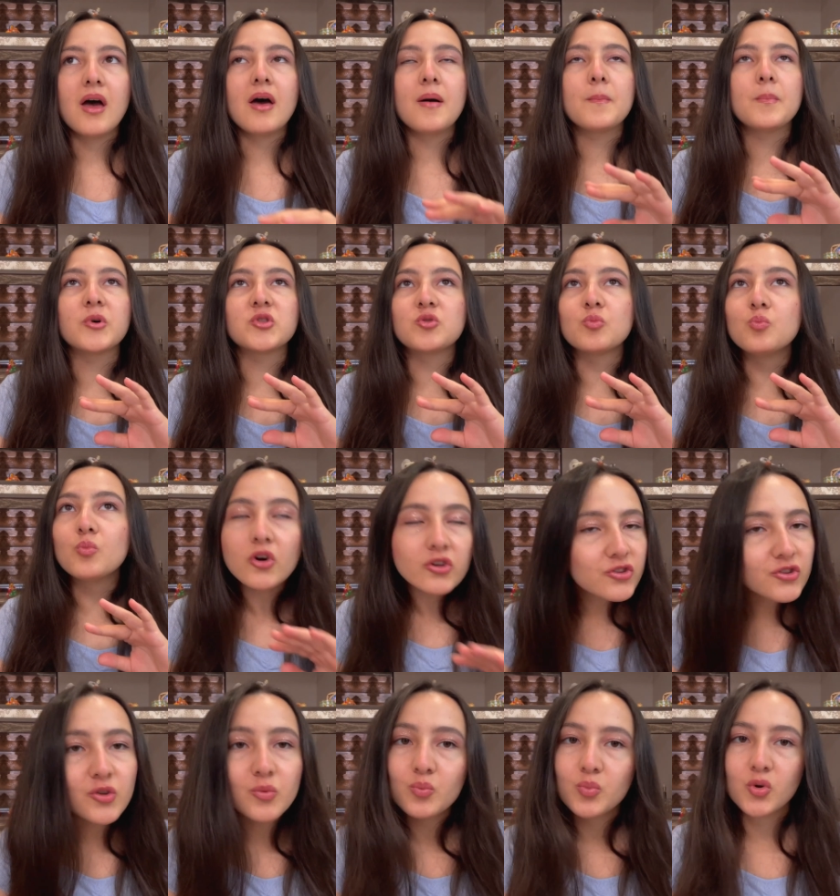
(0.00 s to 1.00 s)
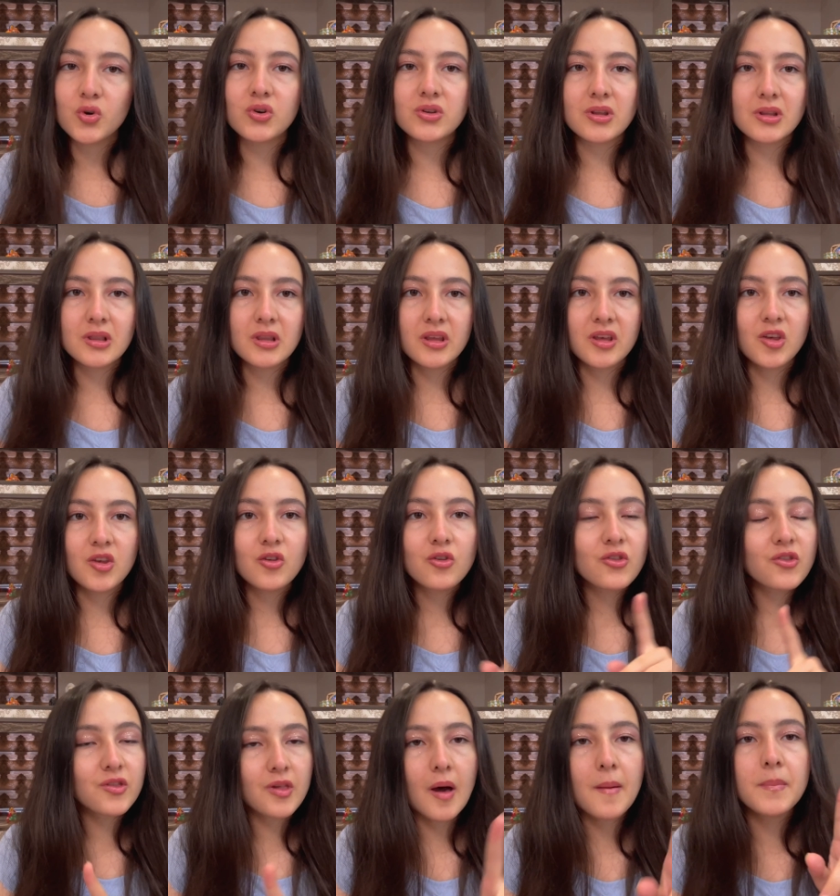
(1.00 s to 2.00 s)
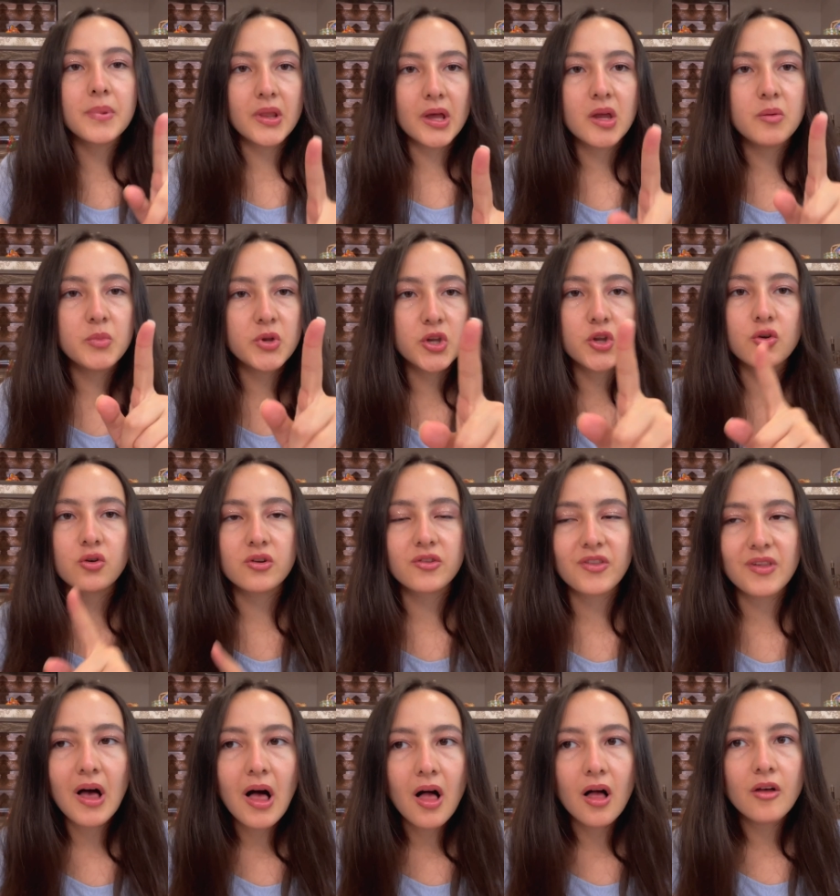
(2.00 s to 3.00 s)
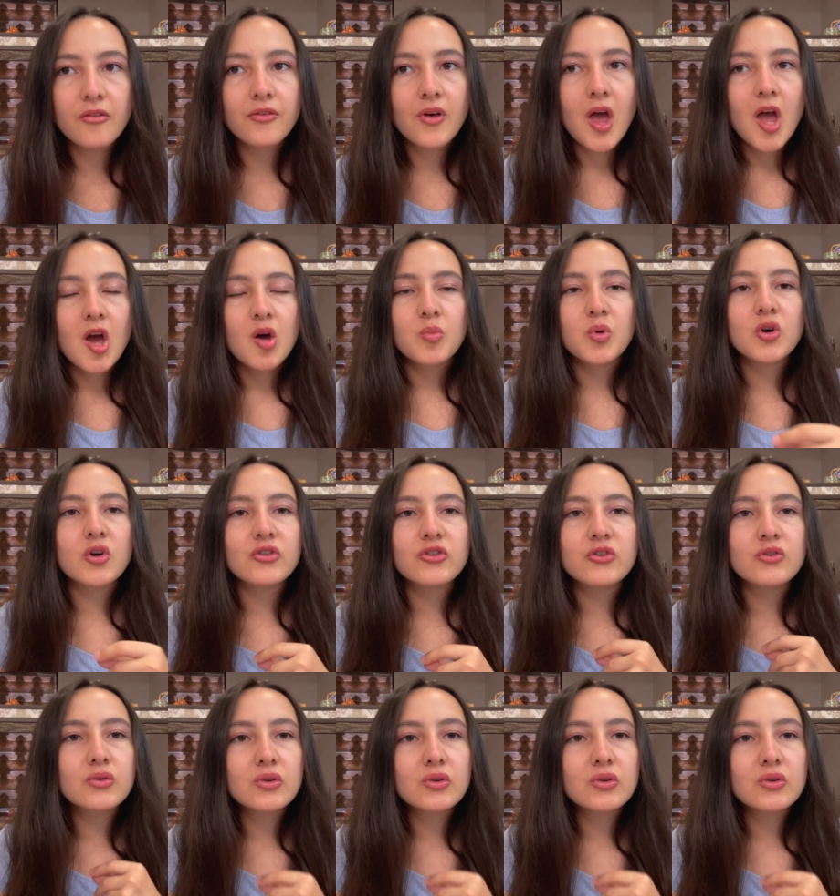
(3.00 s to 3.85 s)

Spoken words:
But most importantly, you stop blaming yourself, because you